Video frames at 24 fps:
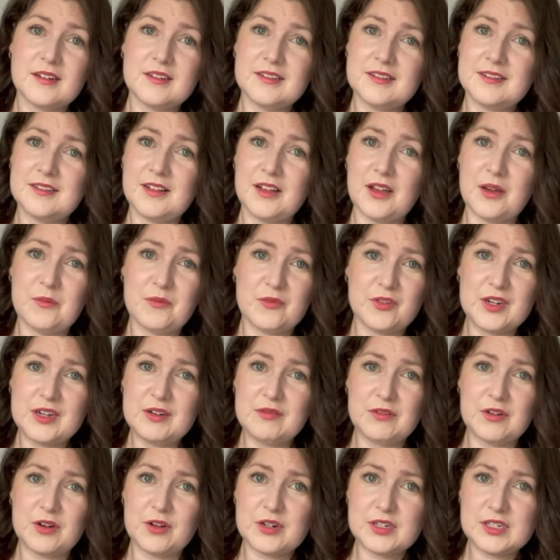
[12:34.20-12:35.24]
I'm really
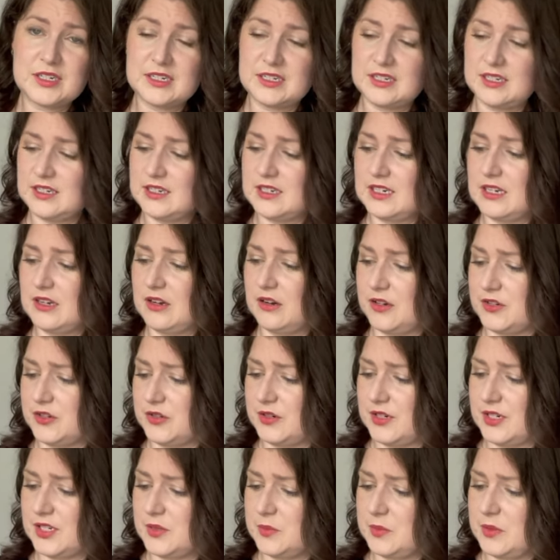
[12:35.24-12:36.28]
reluctant to
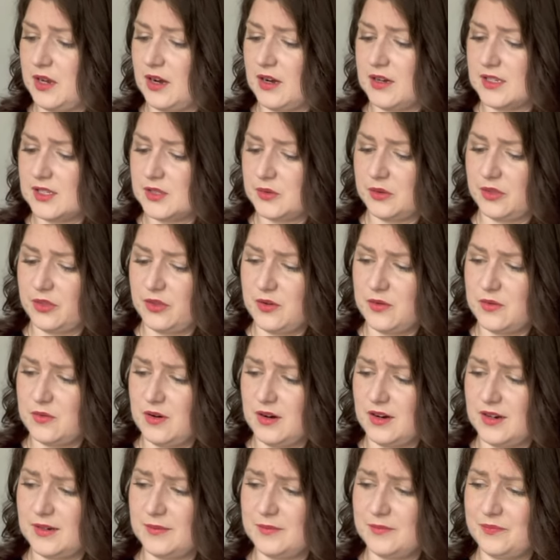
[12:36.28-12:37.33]
declutter it, to be honest with you.
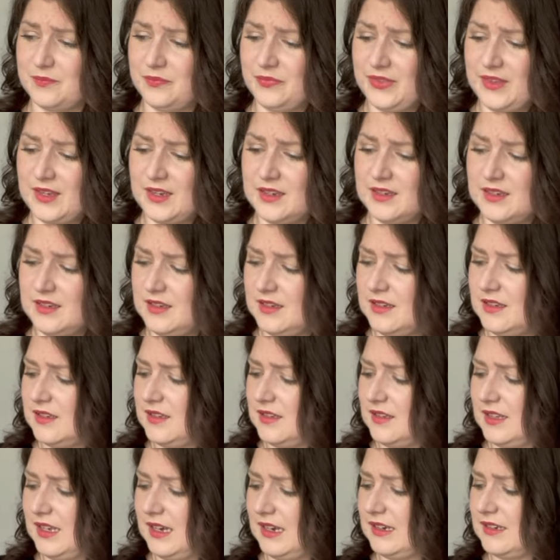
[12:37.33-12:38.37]
I'm
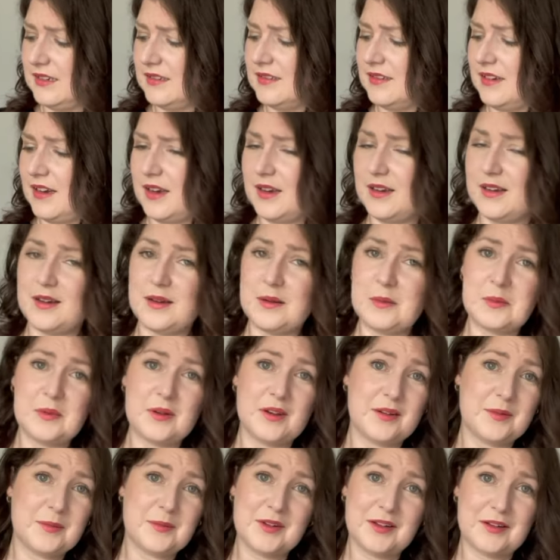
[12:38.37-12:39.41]
yeah, I, am I'm,
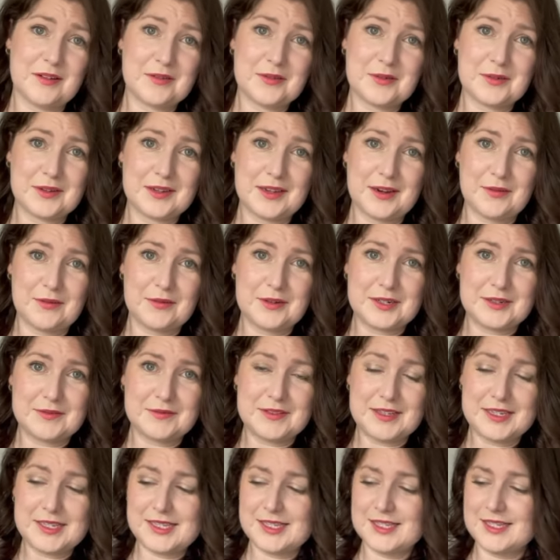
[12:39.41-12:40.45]
I'm not going to get rid of
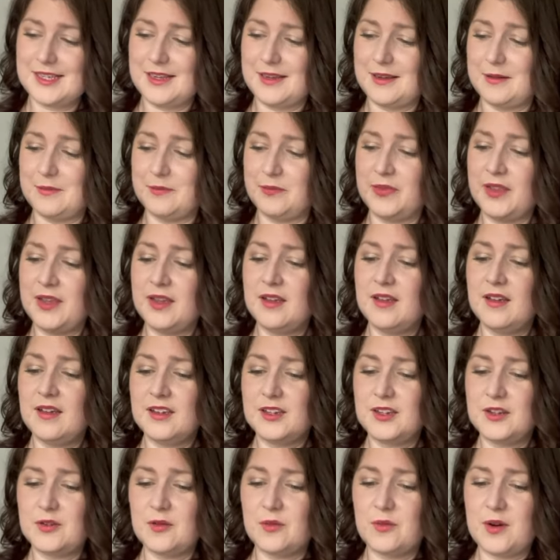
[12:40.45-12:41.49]
this. Um,
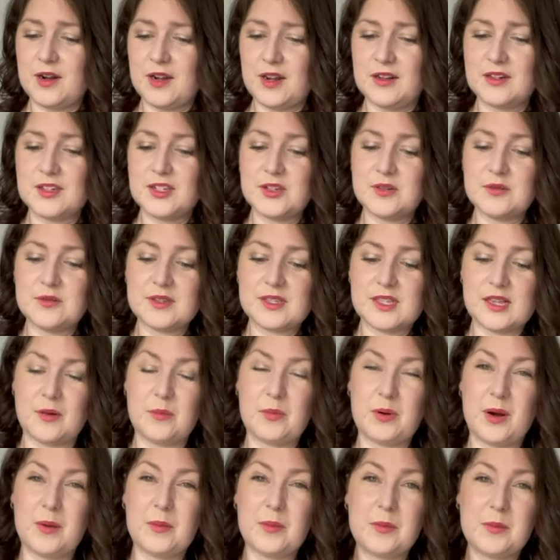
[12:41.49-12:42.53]
you know, what I'll do is I'll
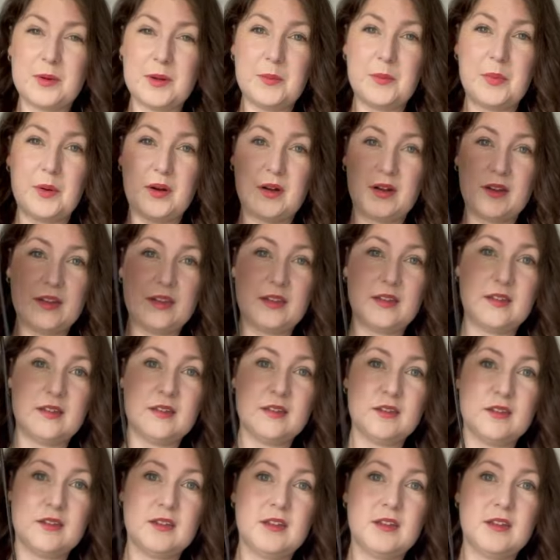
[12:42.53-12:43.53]
probably buy